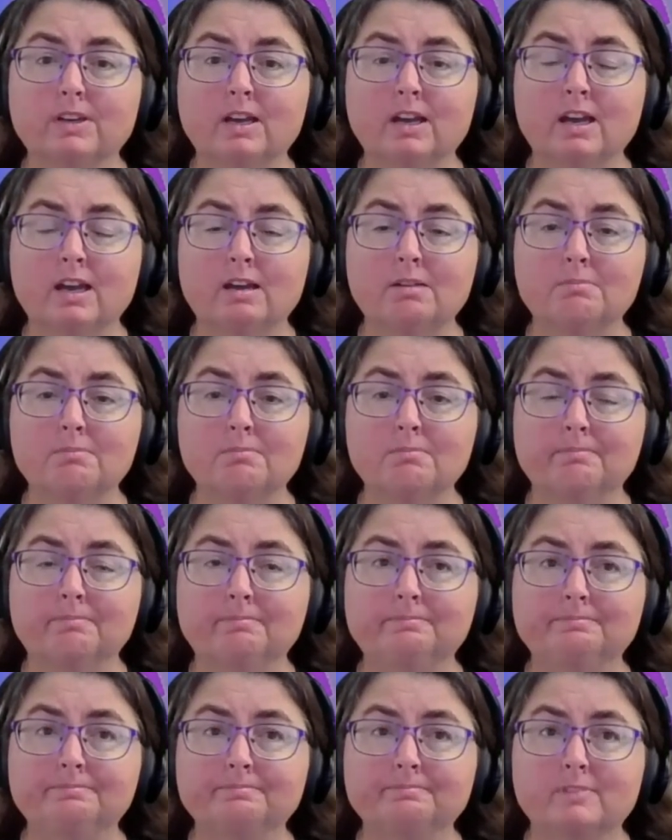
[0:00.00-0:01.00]

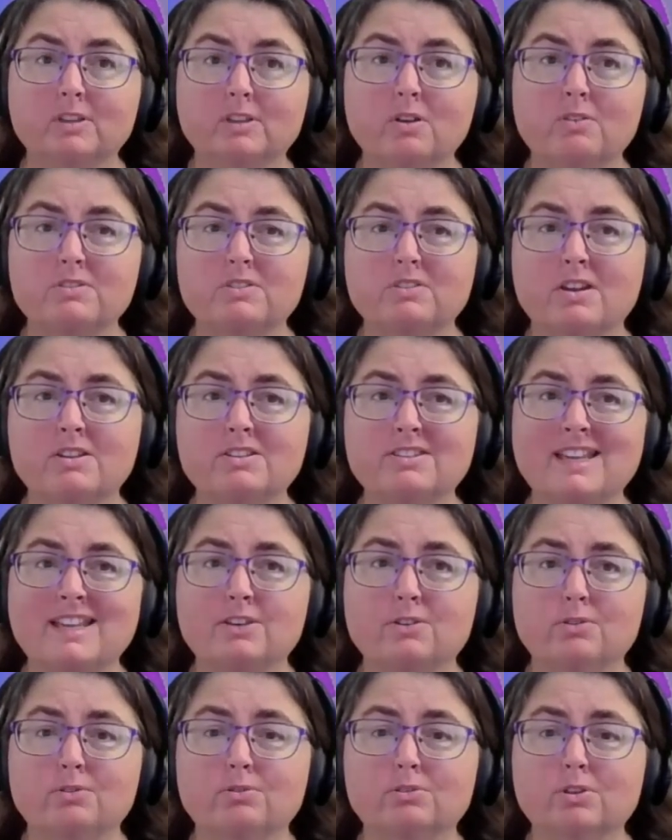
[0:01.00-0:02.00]
oh, sorry, I'd say
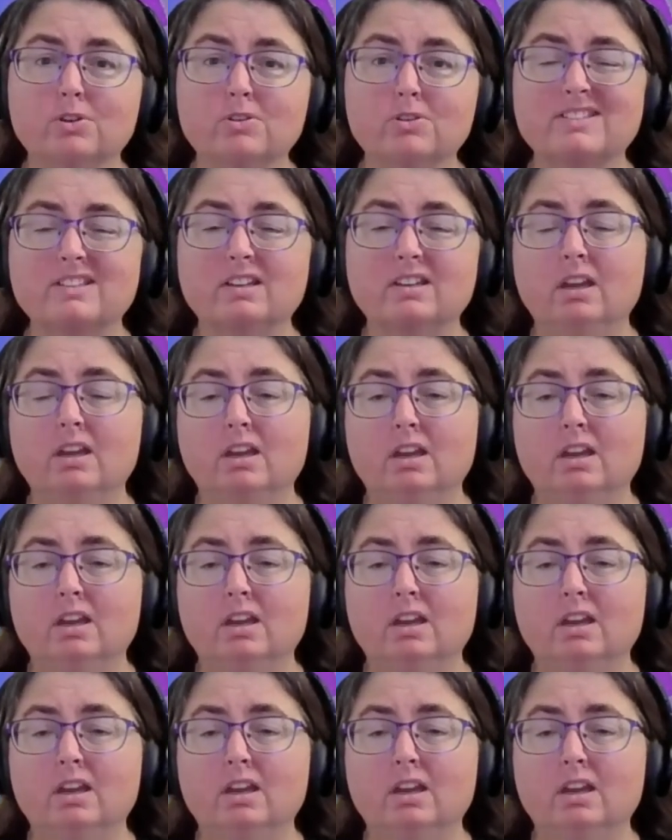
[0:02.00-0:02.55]
Google Docs.